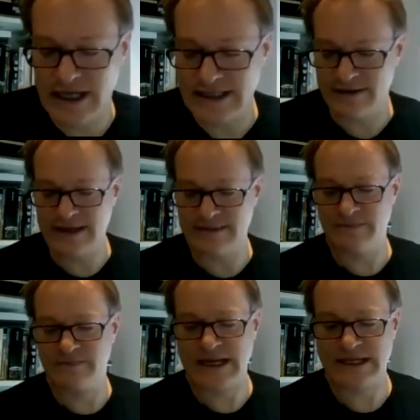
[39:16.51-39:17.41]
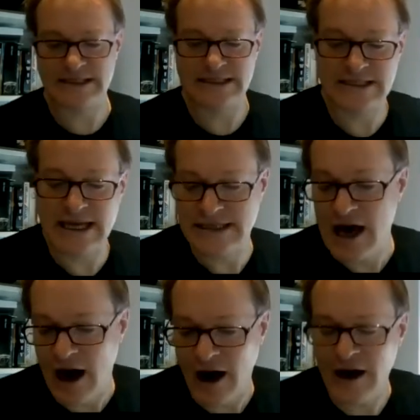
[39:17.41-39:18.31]
Is there any better success?
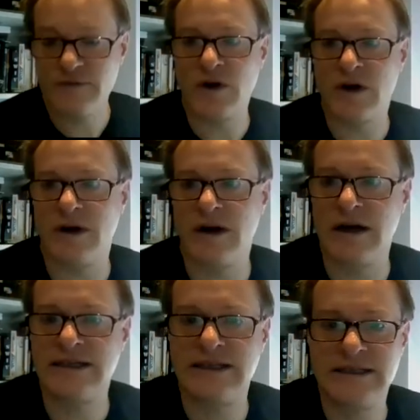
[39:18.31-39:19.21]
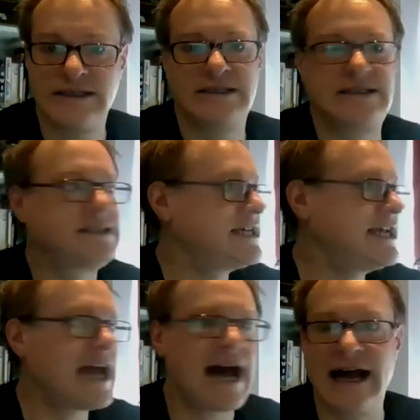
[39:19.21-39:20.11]
I've got a
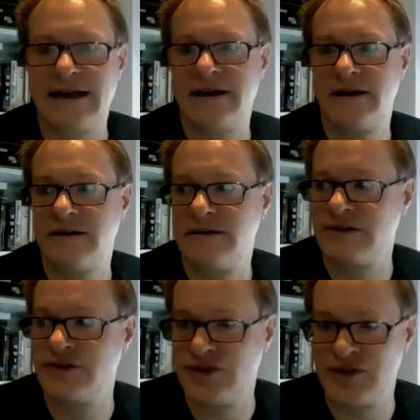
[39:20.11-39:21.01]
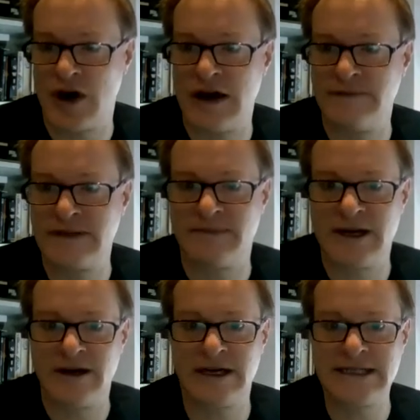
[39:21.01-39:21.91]
TIAC drive is
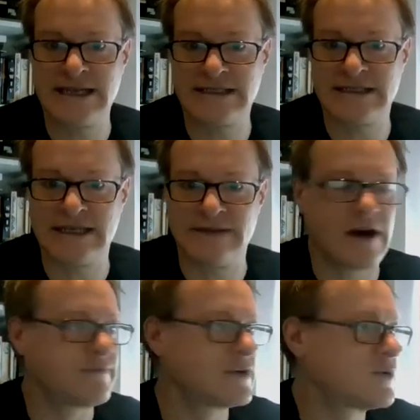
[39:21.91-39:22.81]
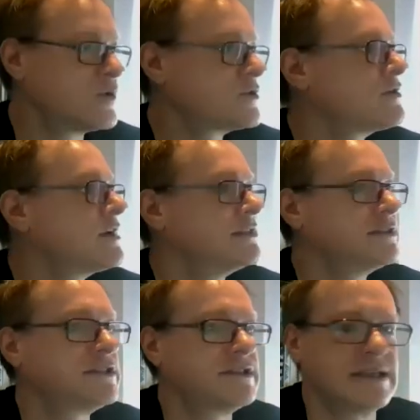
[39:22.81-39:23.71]
my high density 5 1/4
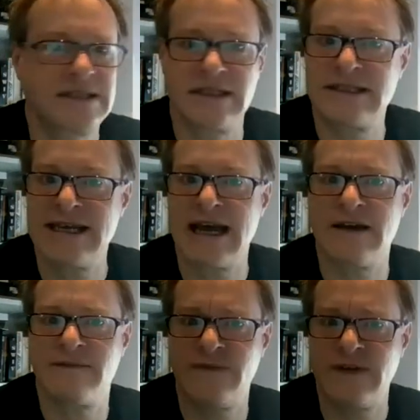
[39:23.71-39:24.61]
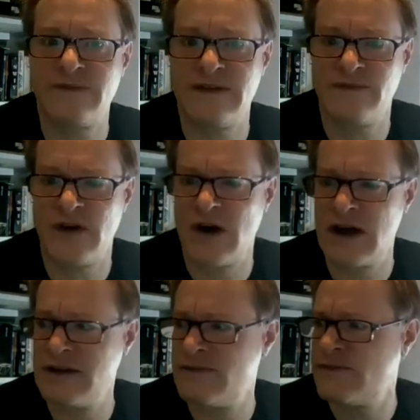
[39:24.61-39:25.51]
inch. It's the TIAC
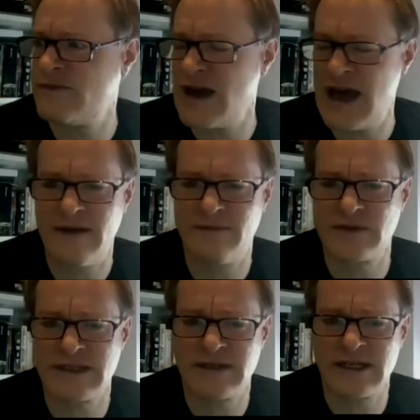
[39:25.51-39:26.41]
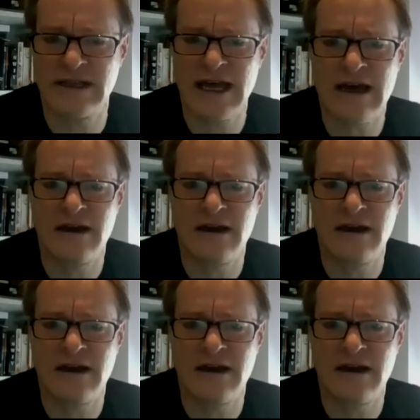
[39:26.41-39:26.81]
55F or something like that.